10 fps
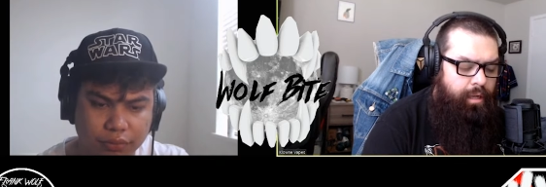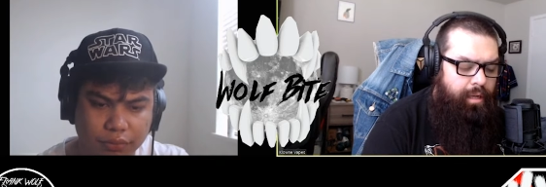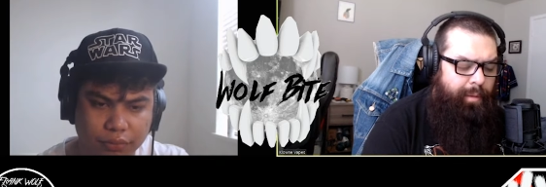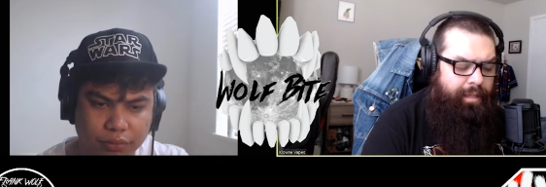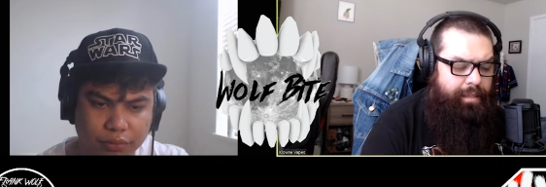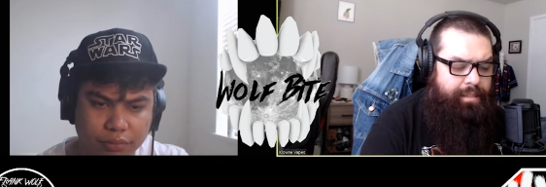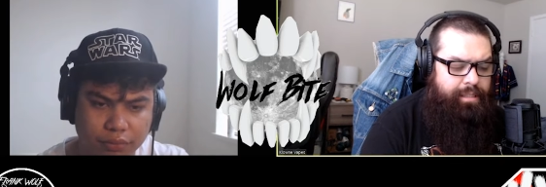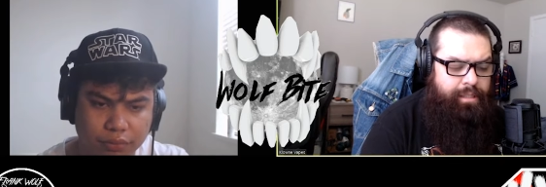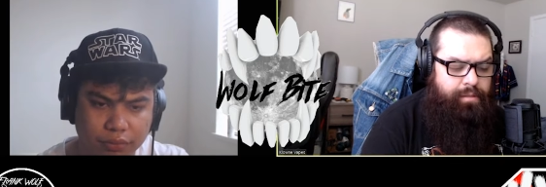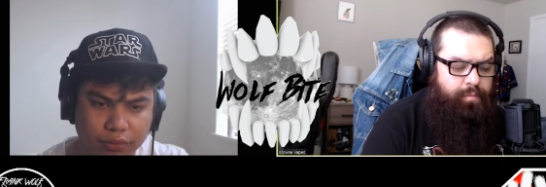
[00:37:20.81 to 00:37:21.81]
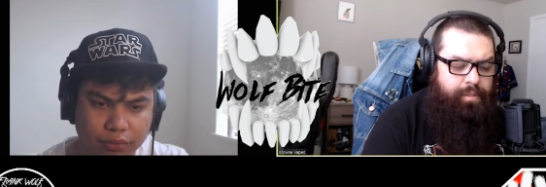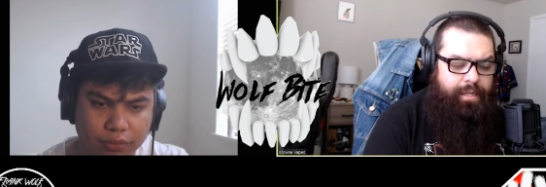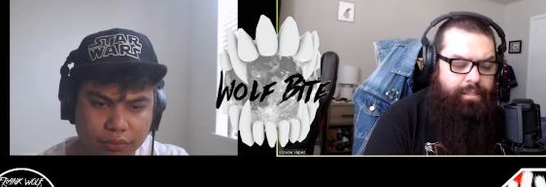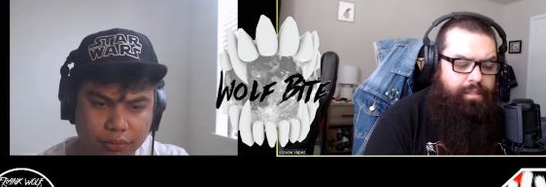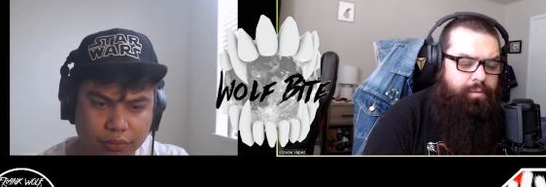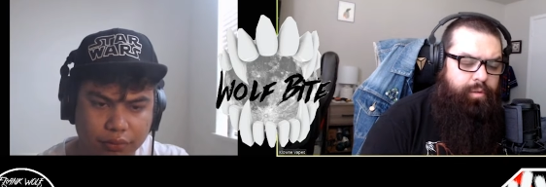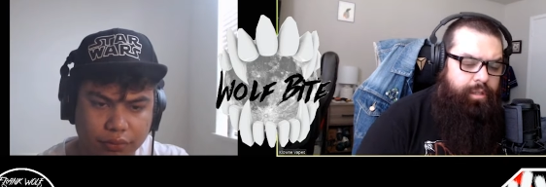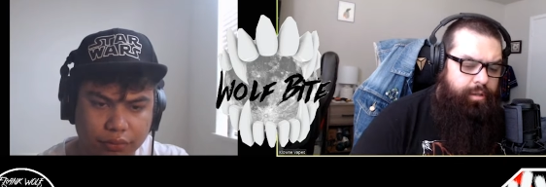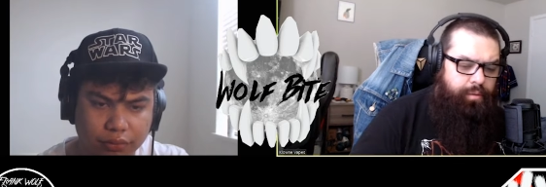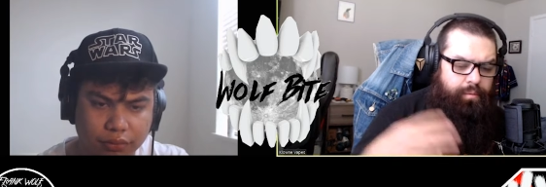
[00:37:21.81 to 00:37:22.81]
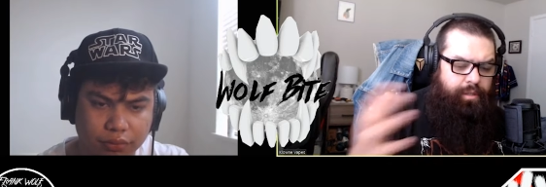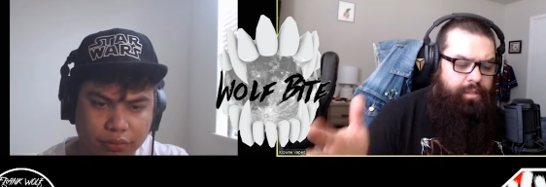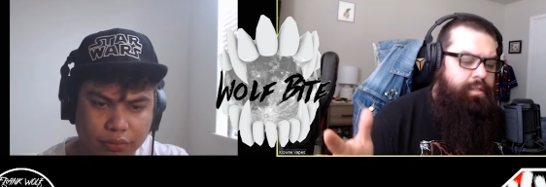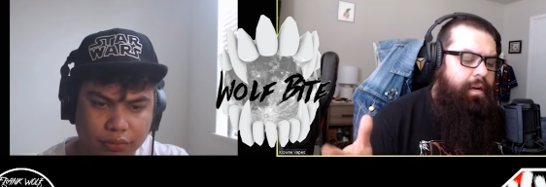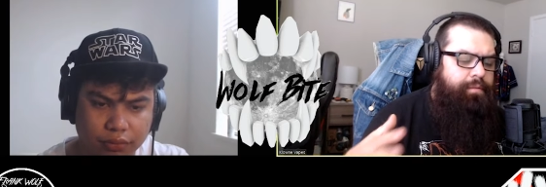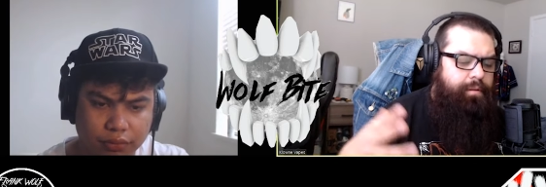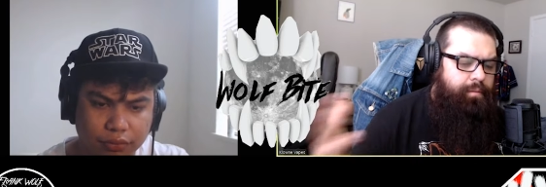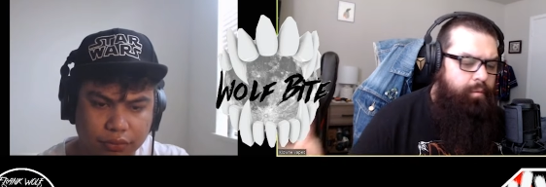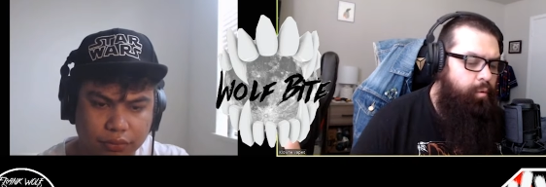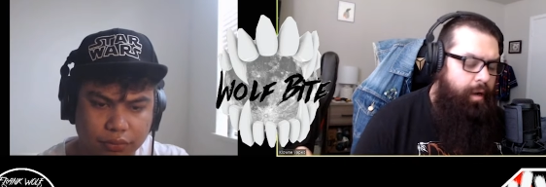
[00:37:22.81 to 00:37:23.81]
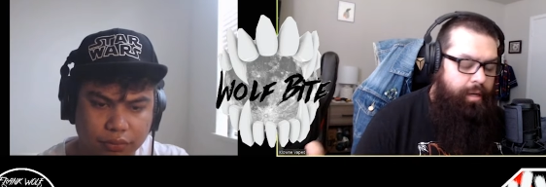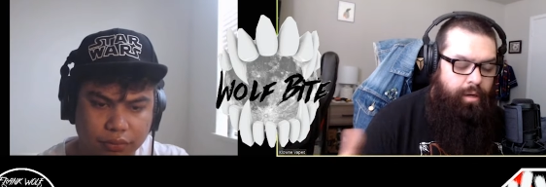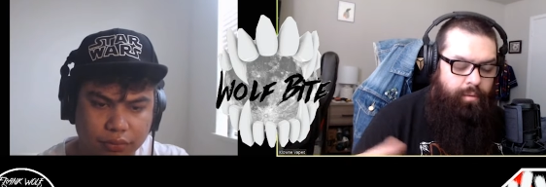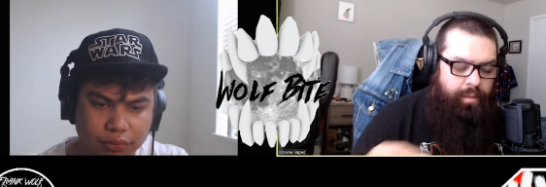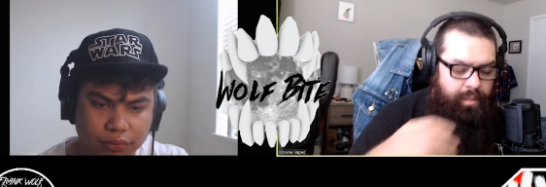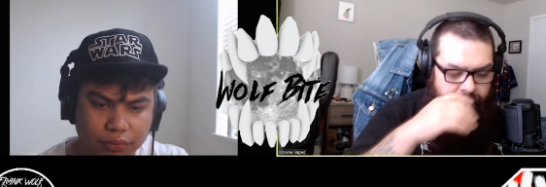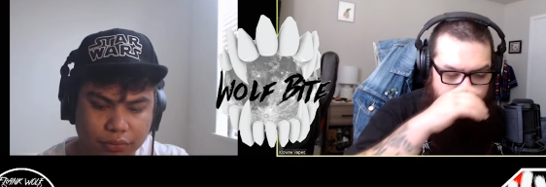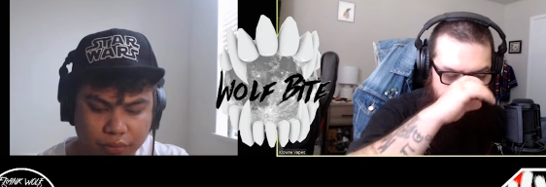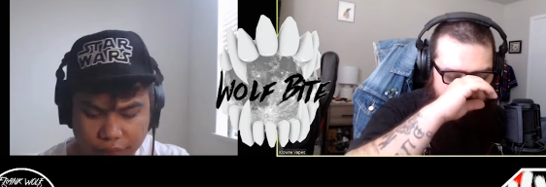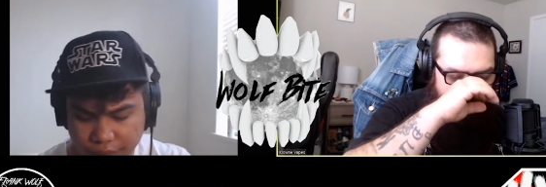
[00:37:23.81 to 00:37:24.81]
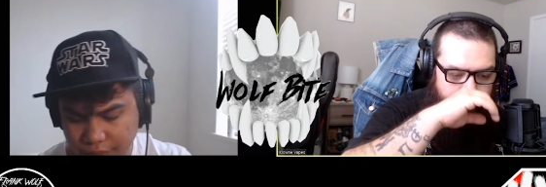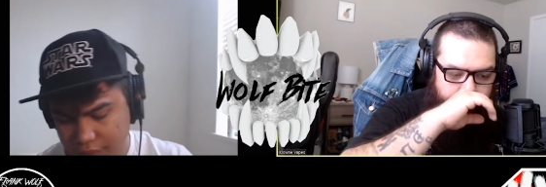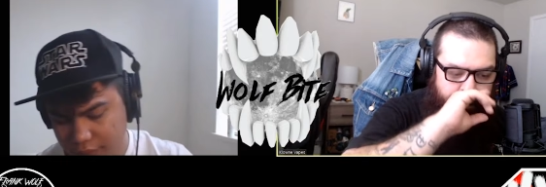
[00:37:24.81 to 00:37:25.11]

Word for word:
Speaker 1: in my late teens from Texas really threw things off on who I know and that kind of thing.